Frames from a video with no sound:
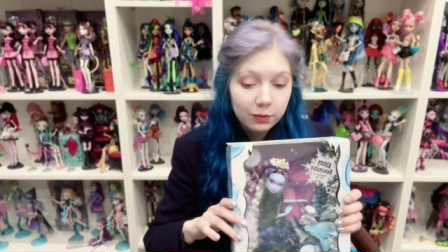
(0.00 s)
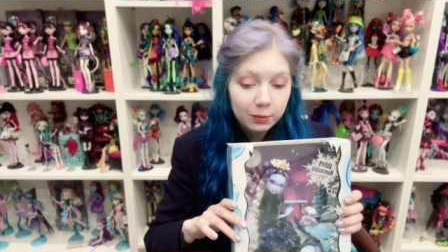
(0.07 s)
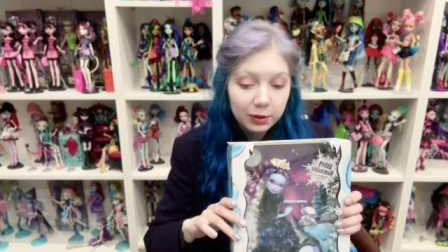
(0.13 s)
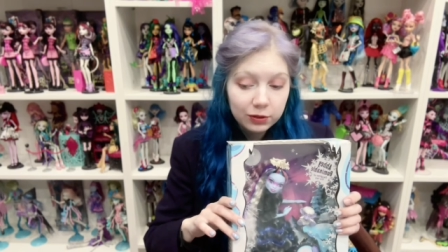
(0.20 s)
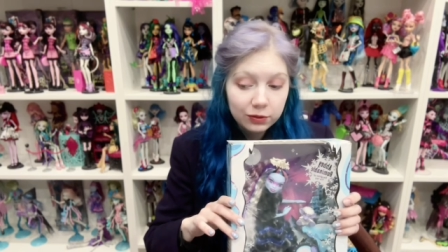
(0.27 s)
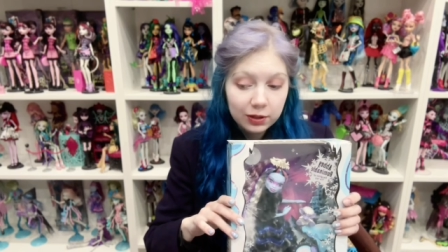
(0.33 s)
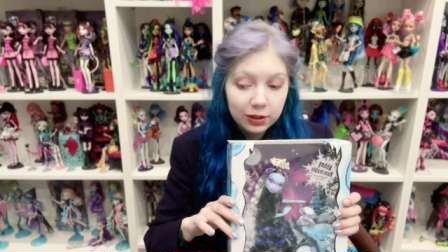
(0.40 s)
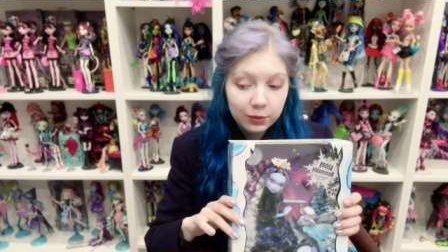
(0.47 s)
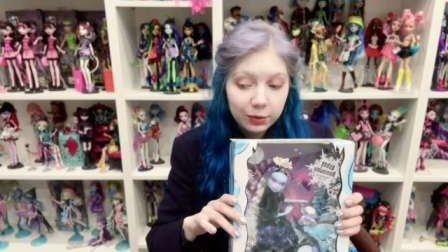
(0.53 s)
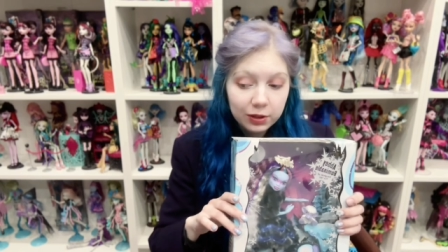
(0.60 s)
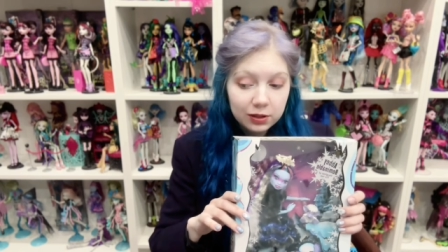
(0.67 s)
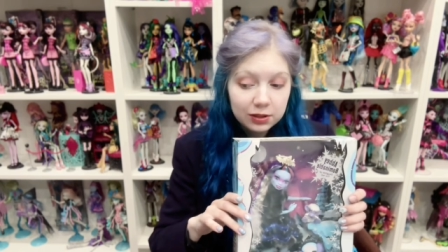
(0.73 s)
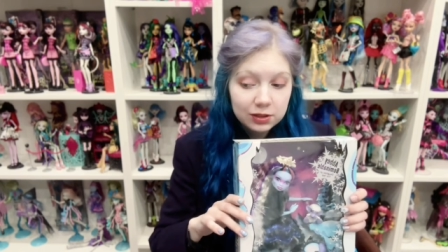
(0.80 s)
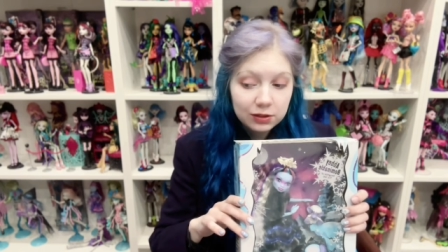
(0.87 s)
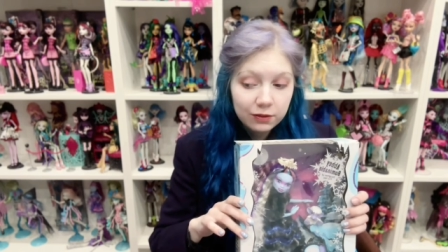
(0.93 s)
about the
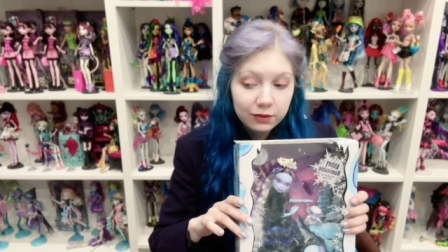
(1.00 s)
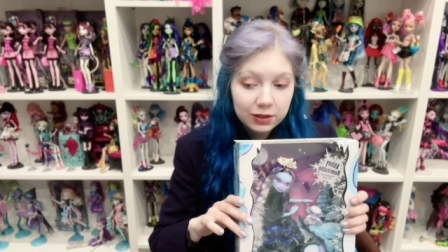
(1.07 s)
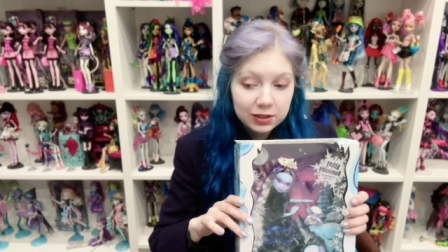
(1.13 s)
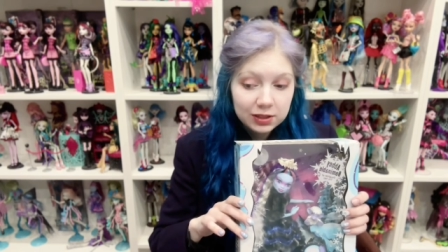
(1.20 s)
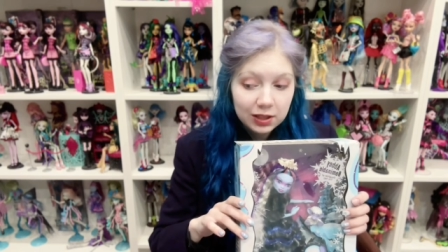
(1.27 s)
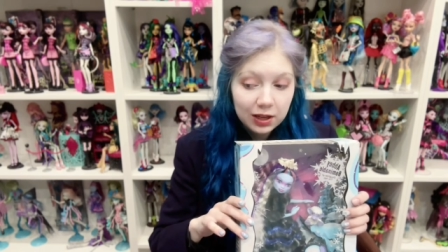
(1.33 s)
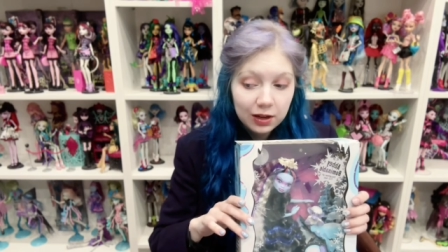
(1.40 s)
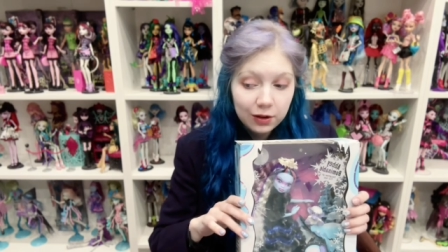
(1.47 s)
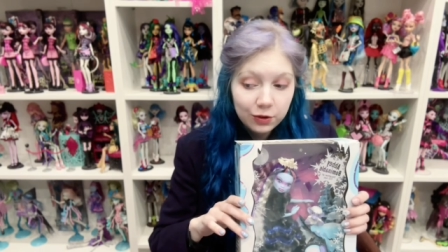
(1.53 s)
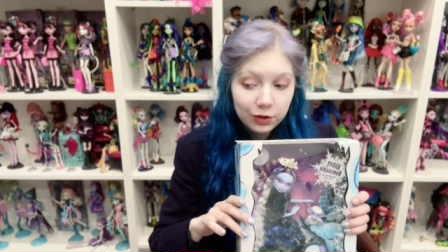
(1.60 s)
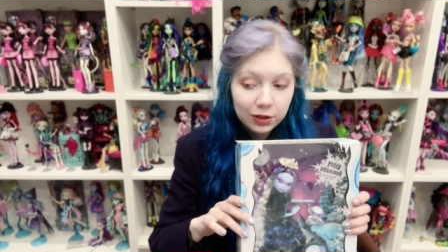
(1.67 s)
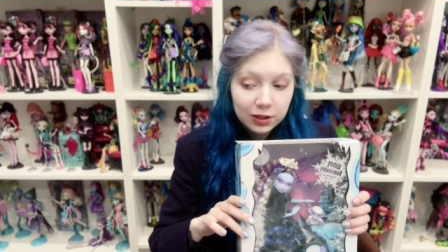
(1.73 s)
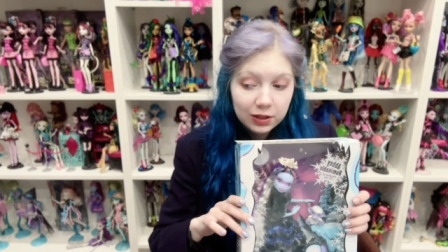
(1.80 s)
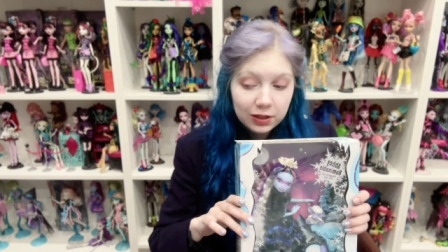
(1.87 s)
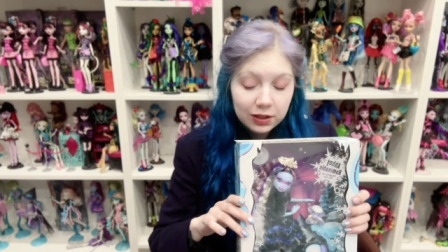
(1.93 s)
quality of this hair
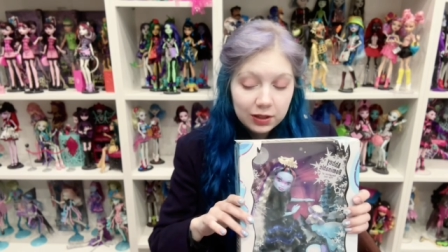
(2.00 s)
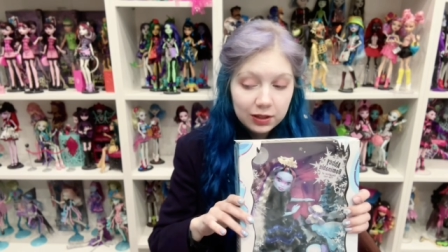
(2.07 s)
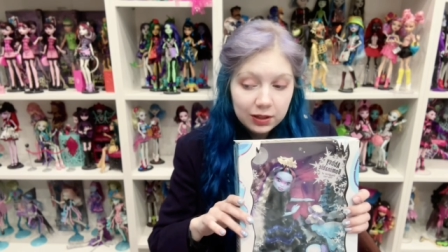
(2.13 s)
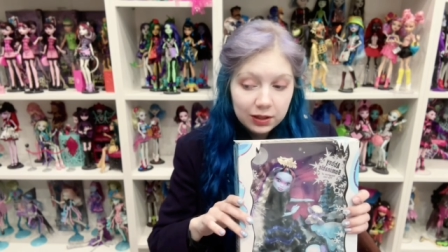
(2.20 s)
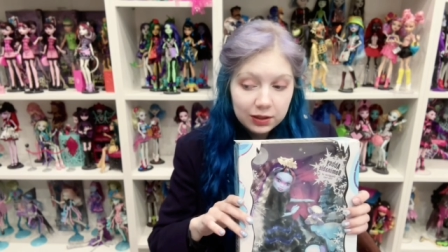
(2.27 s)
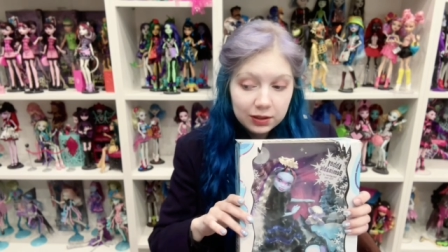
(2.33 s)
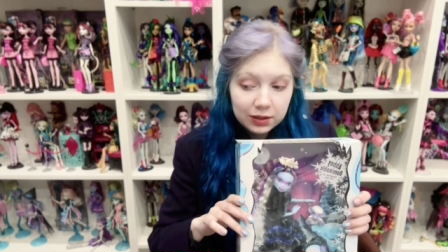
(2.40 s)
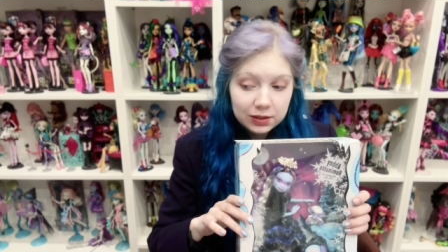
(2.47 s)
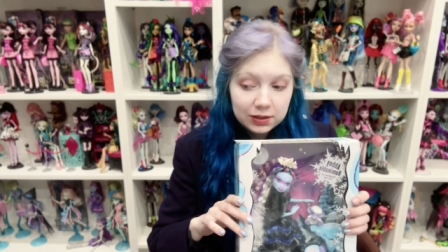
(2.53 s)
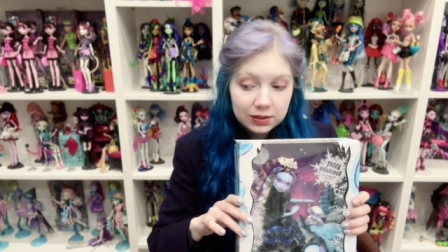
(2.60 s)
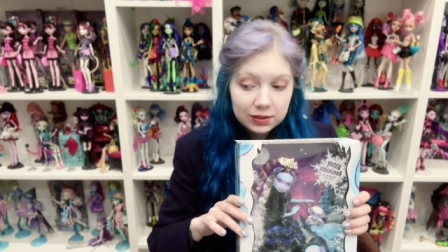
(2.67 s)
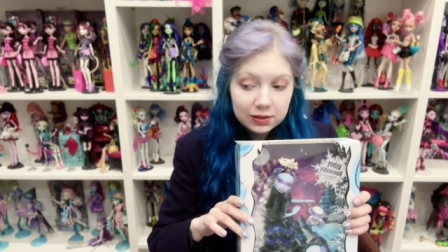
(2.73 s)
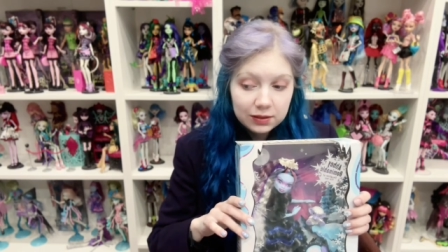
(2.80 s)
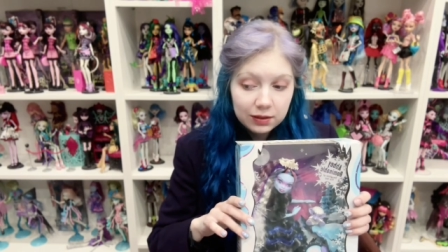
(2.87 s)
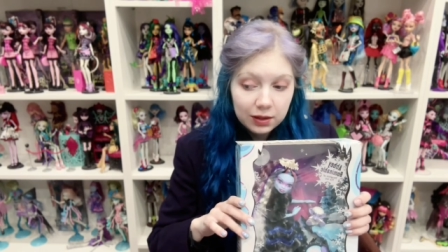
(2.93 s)
and
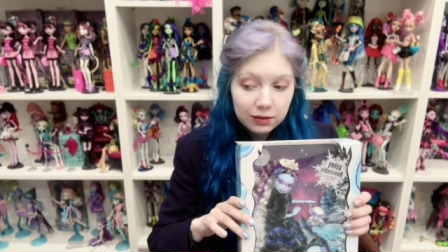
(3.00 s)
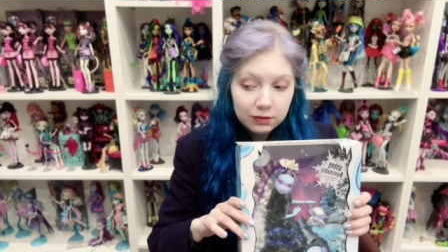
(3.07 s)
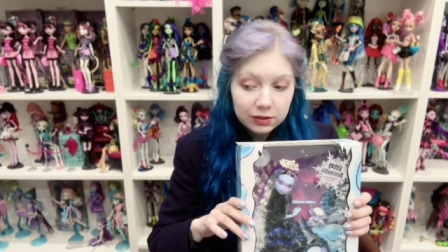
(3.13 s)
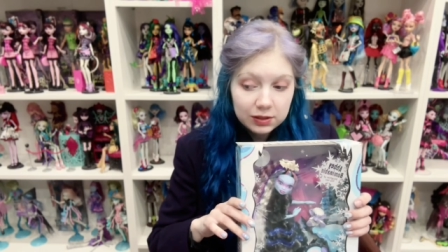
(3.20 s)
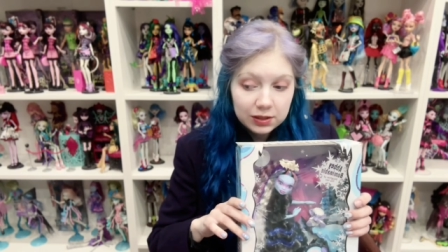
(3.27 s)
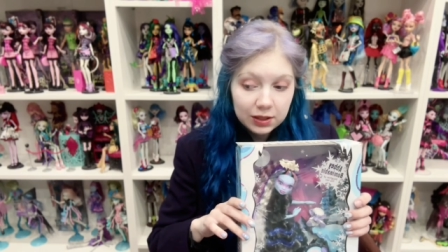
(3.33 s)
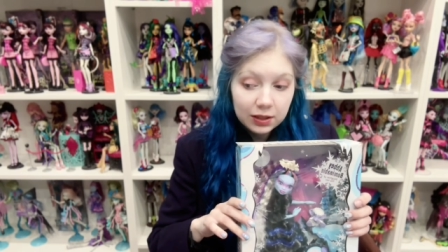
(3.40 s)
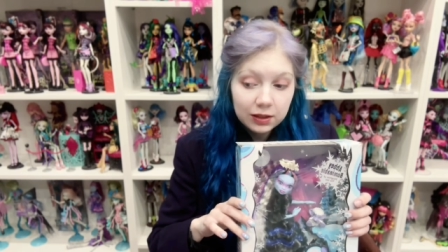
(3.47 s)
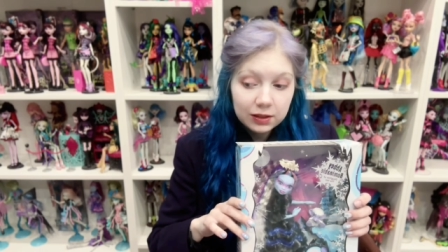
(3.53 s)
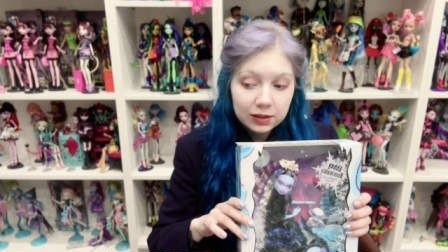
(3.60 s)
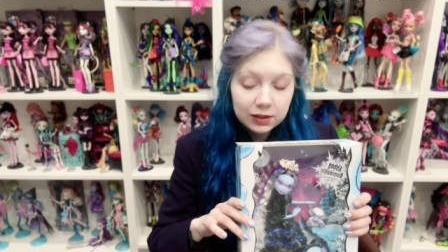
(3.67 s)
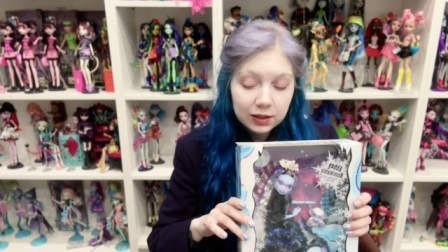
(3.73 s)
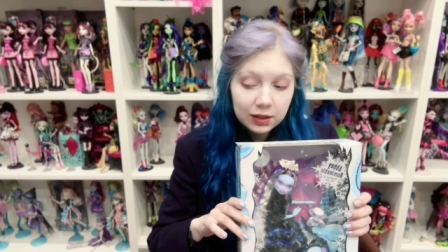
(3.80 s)
it's very sad